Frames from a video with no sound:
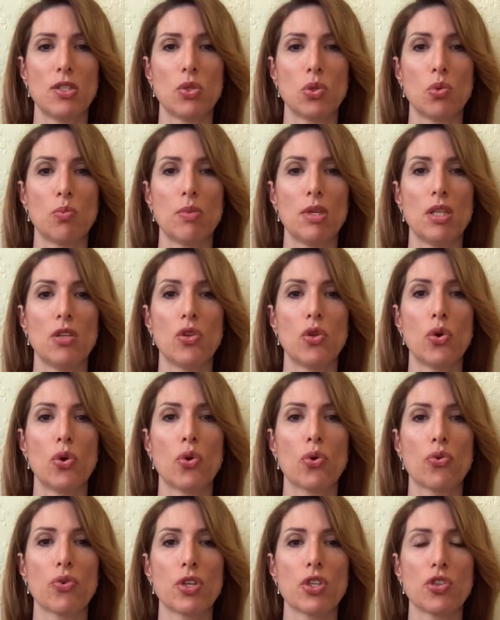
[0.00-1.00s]
to be
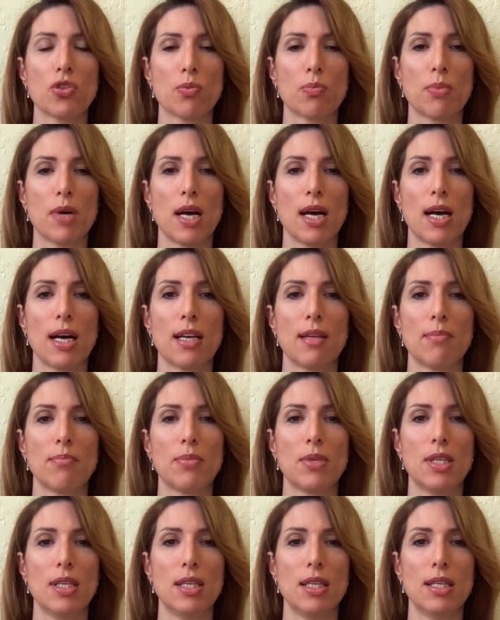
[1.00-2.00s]
nourished by
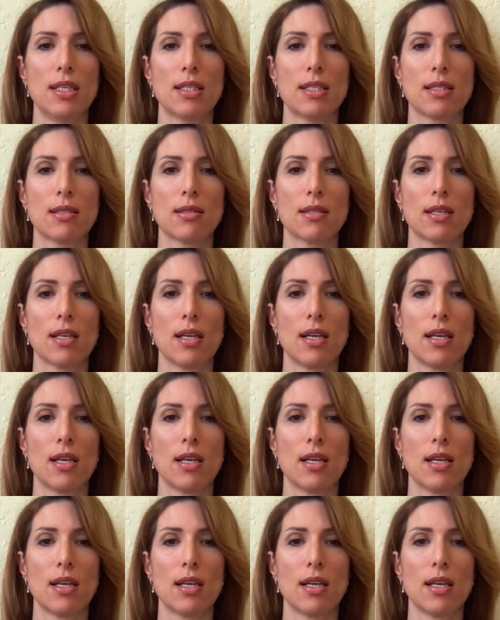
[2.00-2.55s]
peace